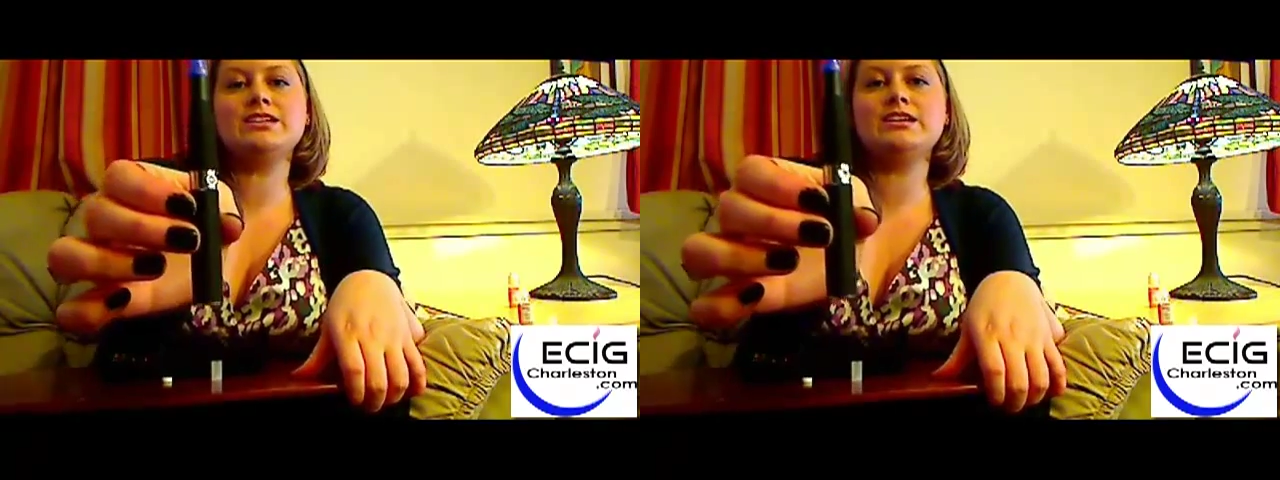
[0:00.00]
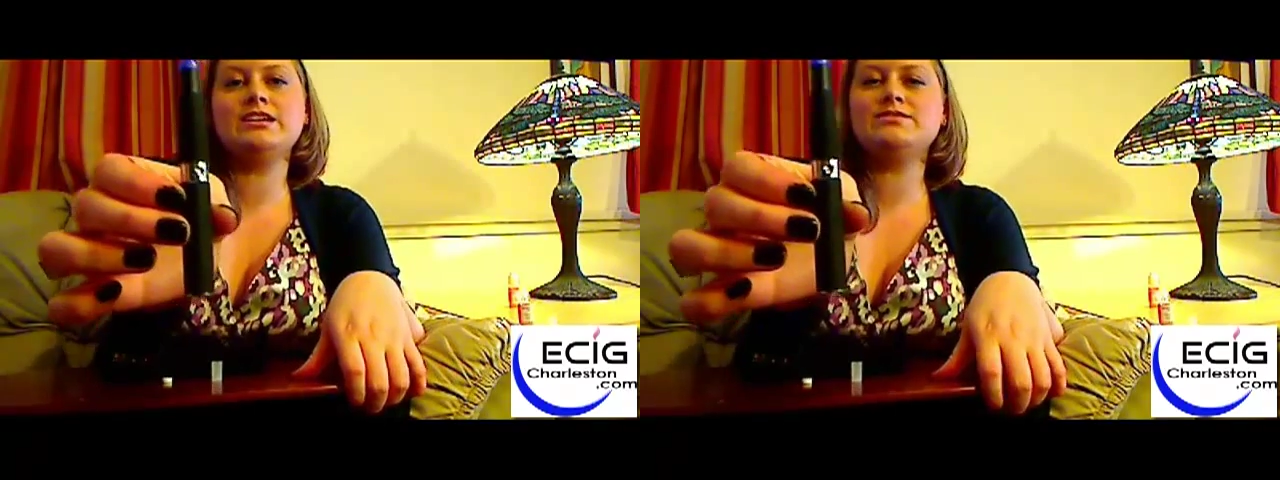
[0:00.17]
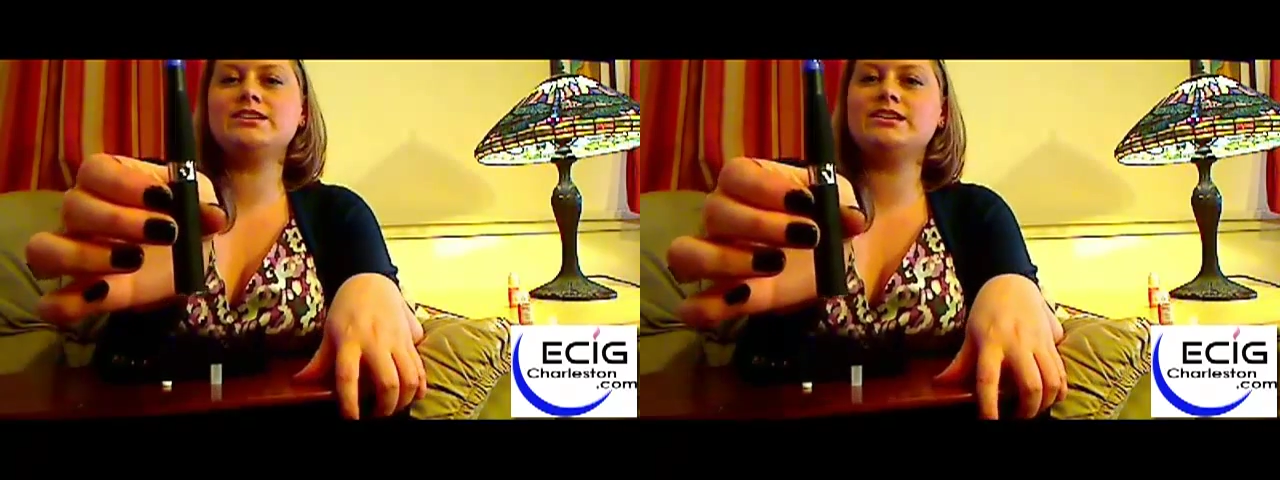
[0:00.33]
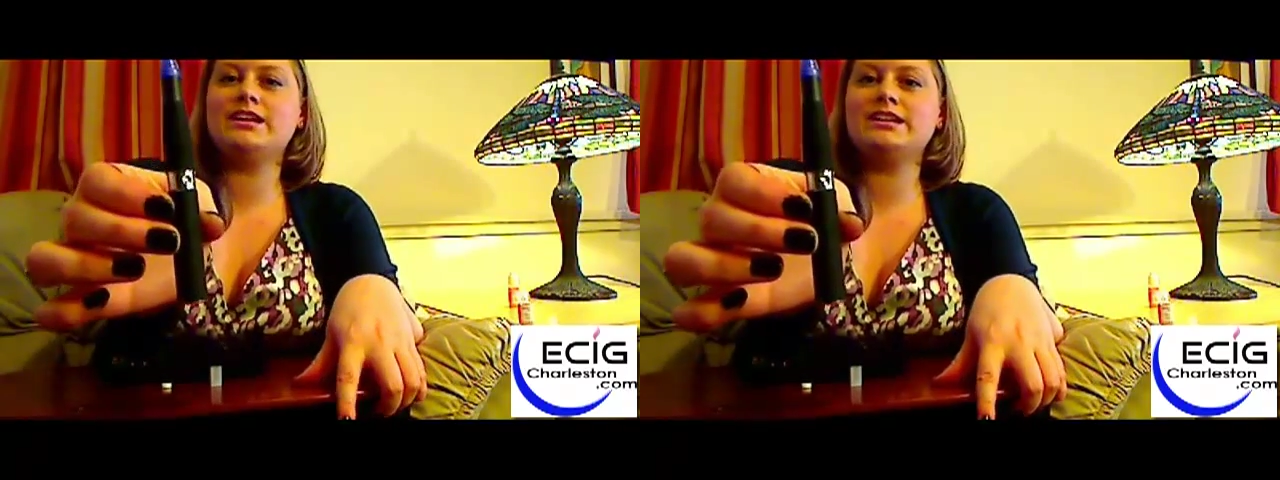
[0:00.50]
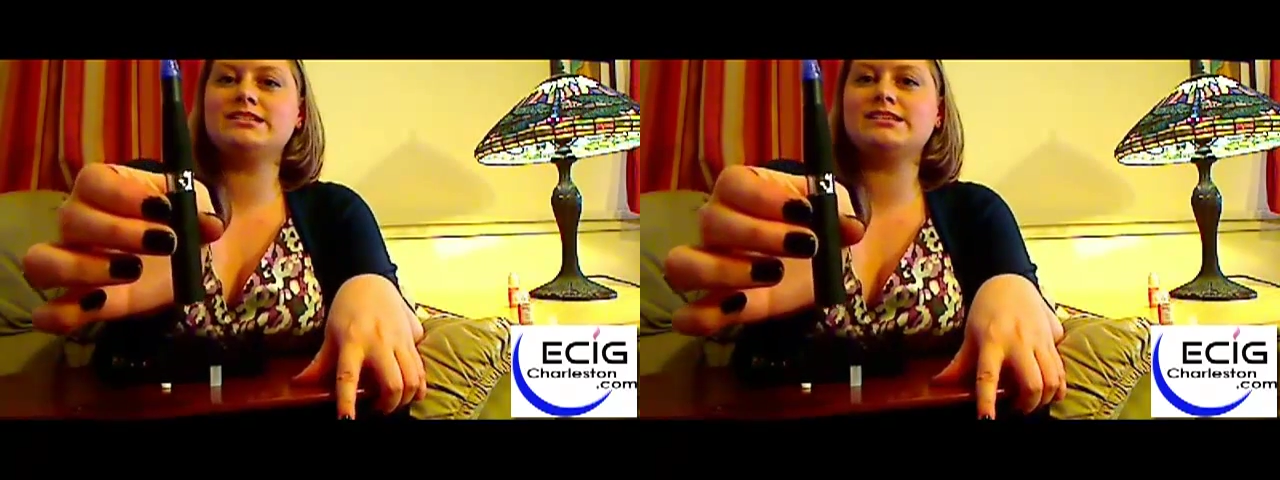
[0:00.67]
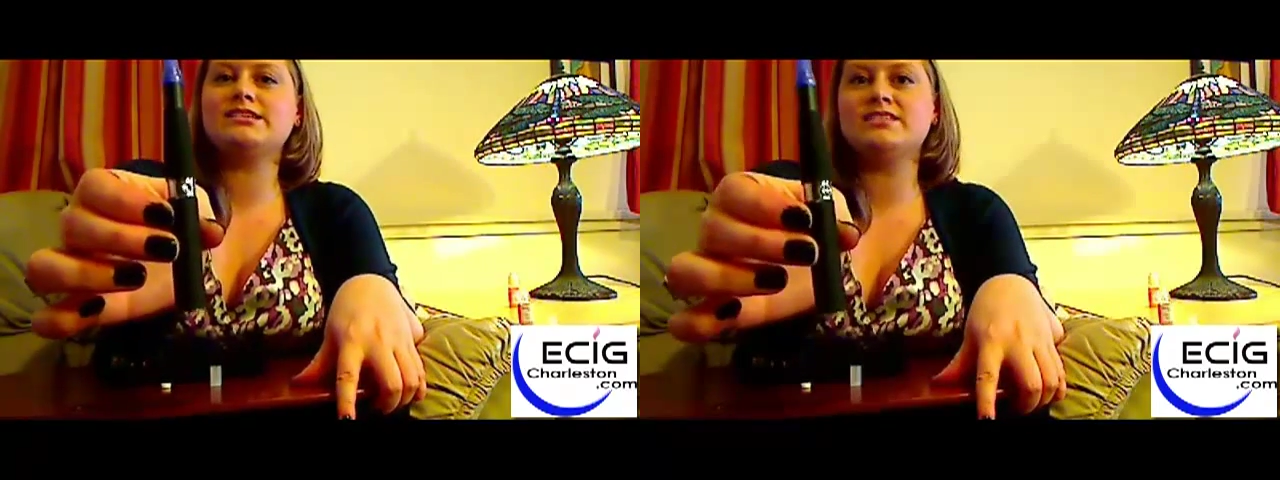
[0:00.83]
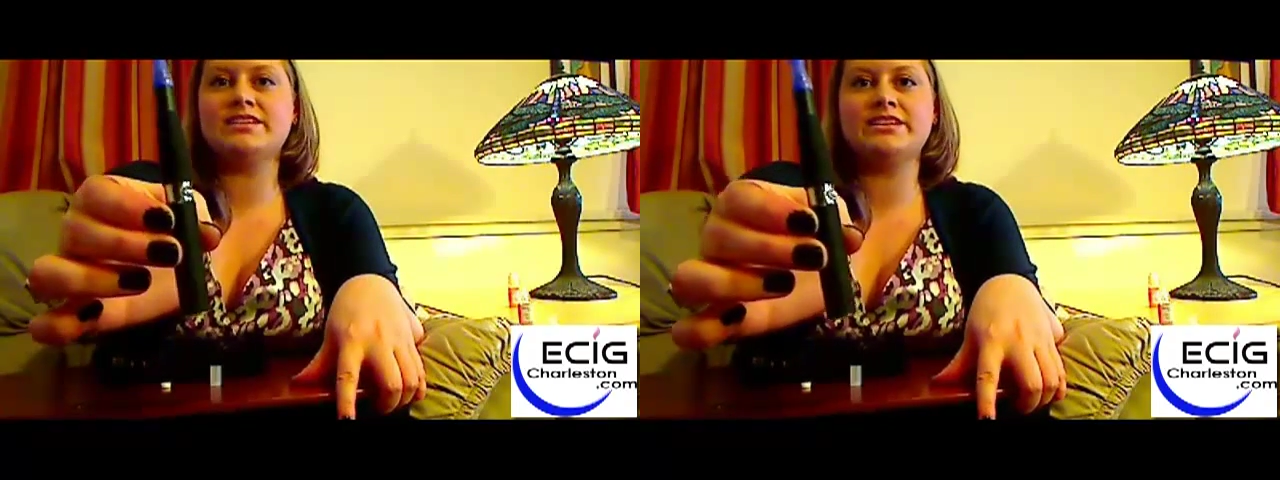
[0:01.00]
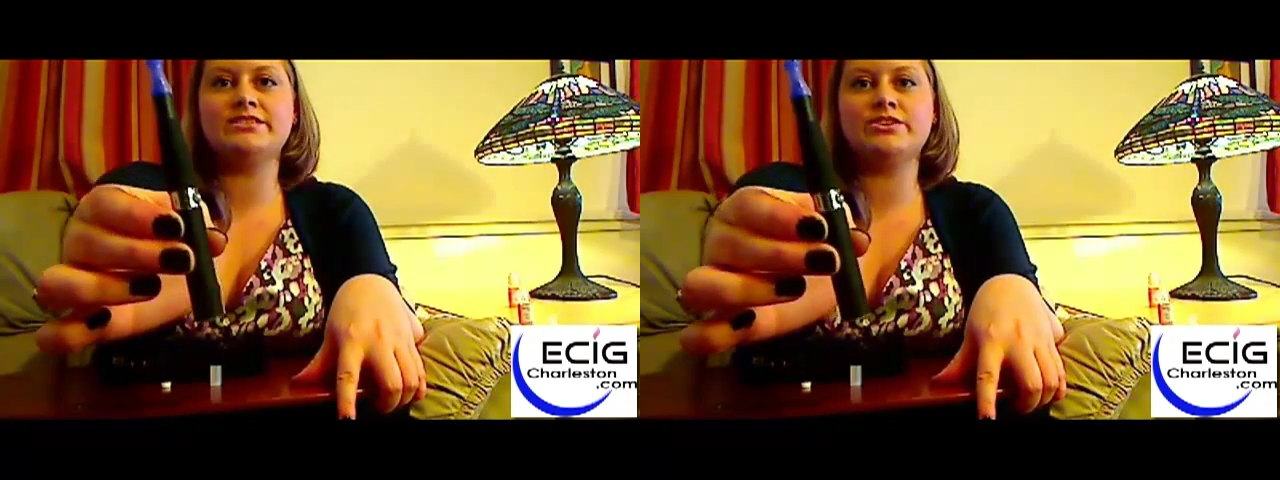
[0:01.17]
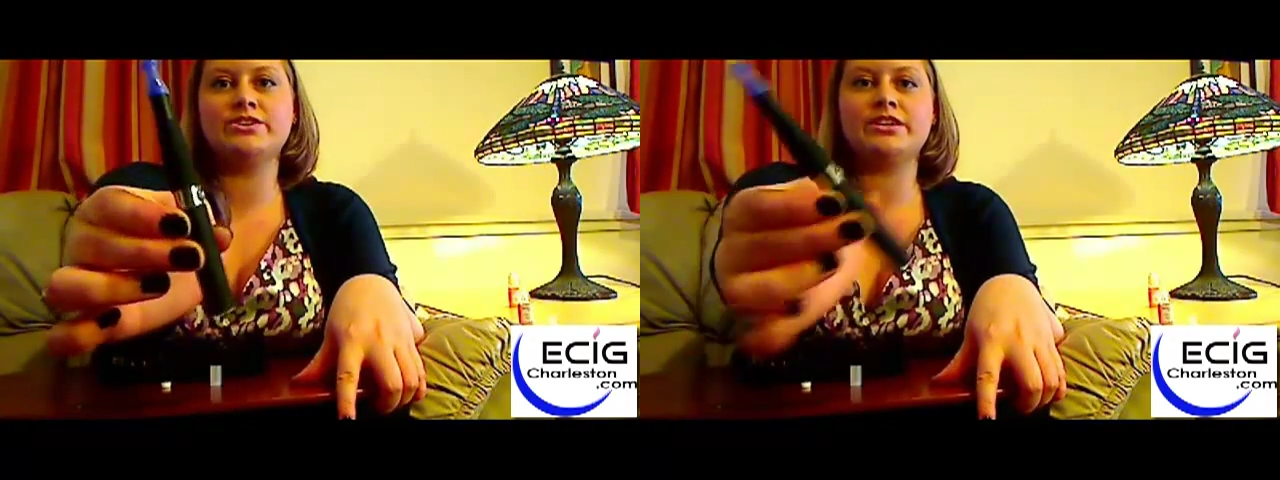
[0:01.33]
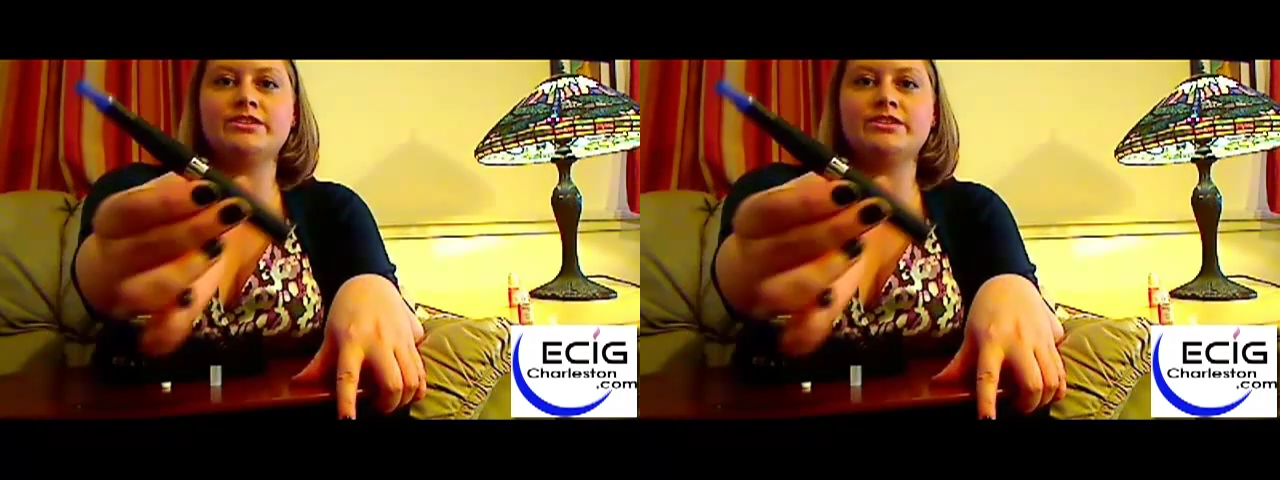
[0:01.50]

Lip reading: a nice clean look.